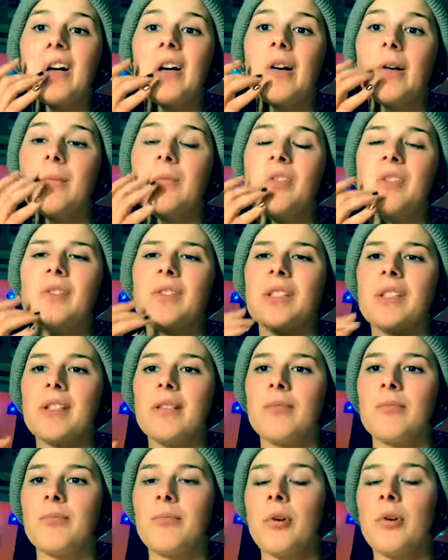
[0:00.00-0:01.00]
using
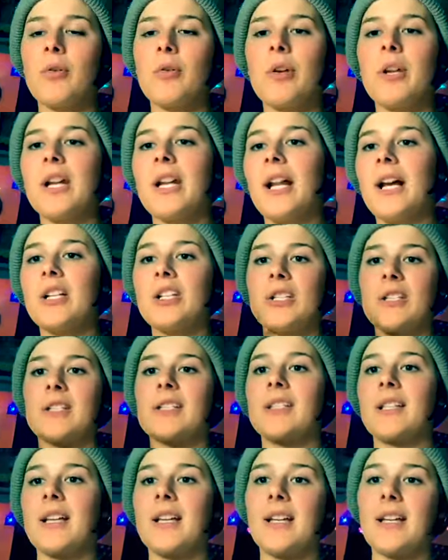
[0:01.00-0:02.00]
Procreate, I
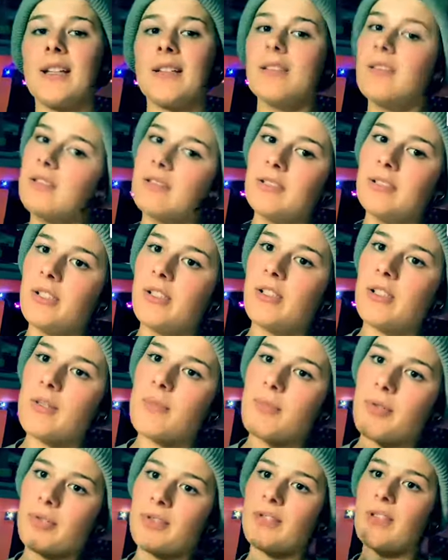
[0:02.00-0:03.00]
just literally
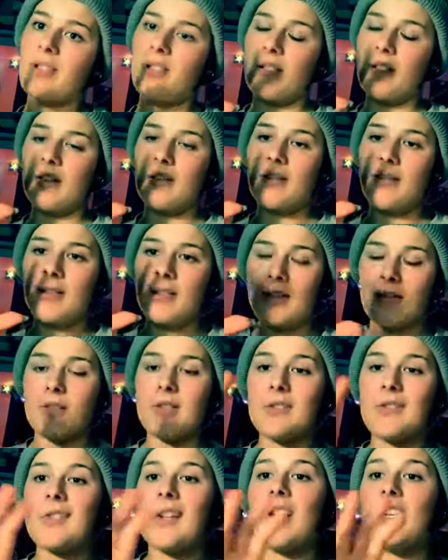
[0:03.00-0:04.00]
put the
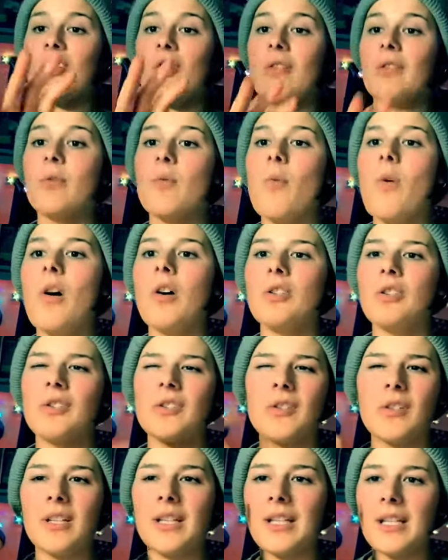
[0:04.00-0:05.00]
sketch on the wall just
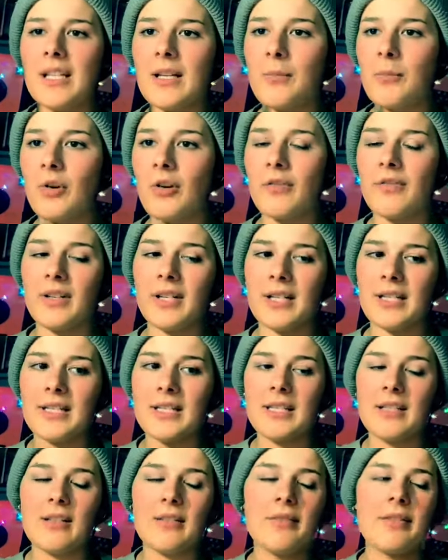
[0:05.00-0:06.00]
so they can get more of an
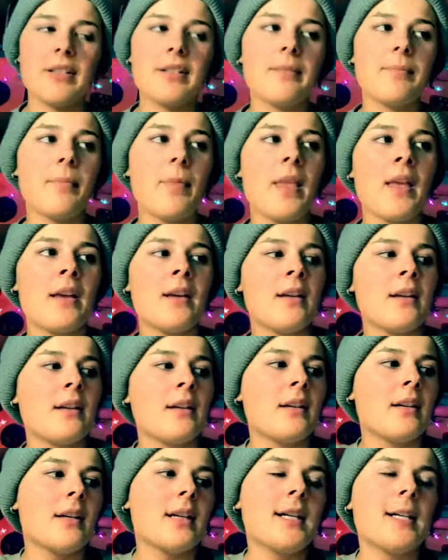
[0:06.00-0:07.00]
idea of it.
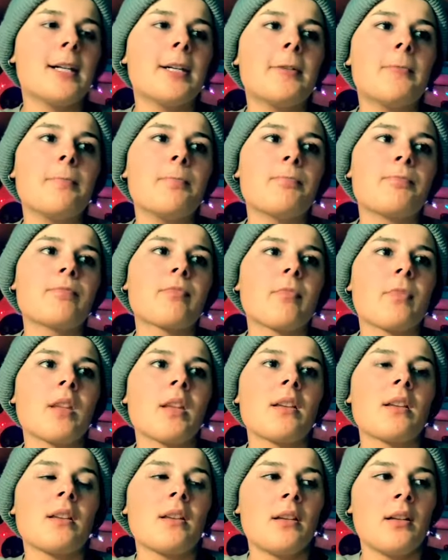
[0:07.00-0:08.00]

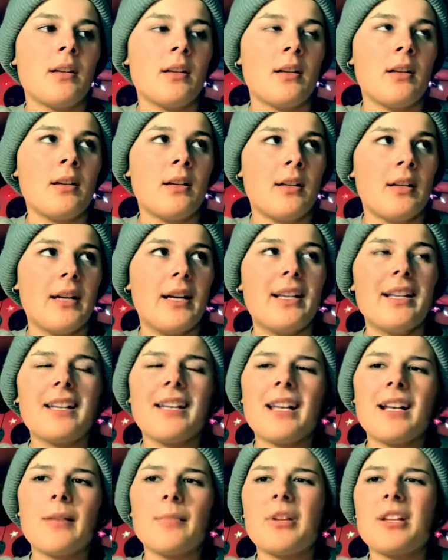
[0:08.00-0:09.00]
And
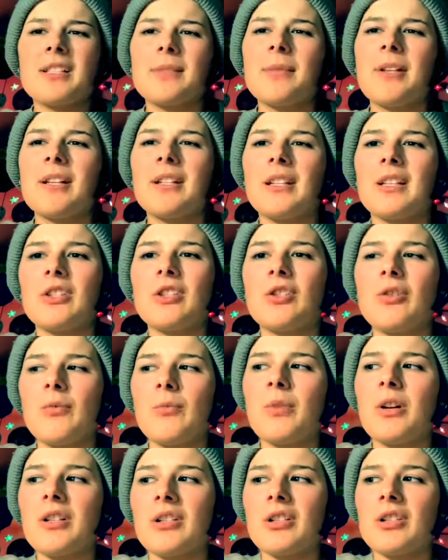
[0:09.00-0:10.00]
again, I'm not spending too
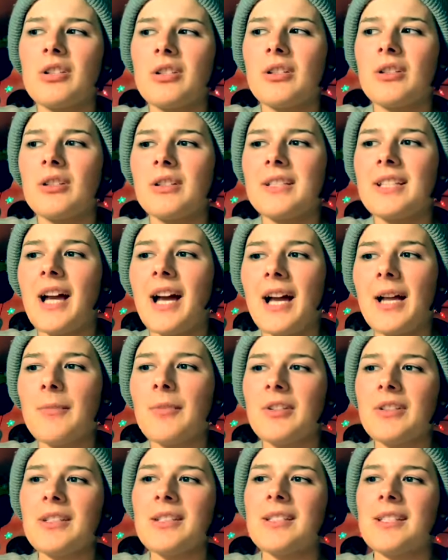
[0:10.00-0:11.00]
much time
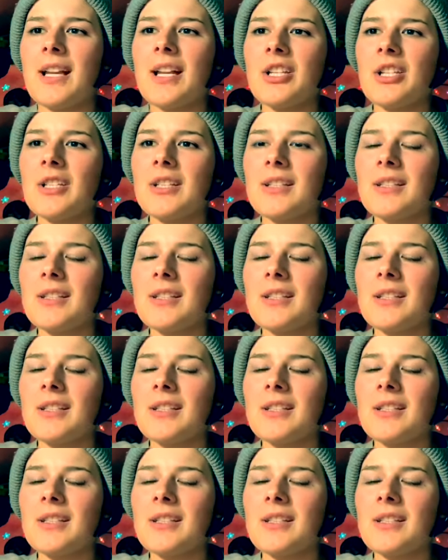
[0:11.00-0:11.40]
on these sketches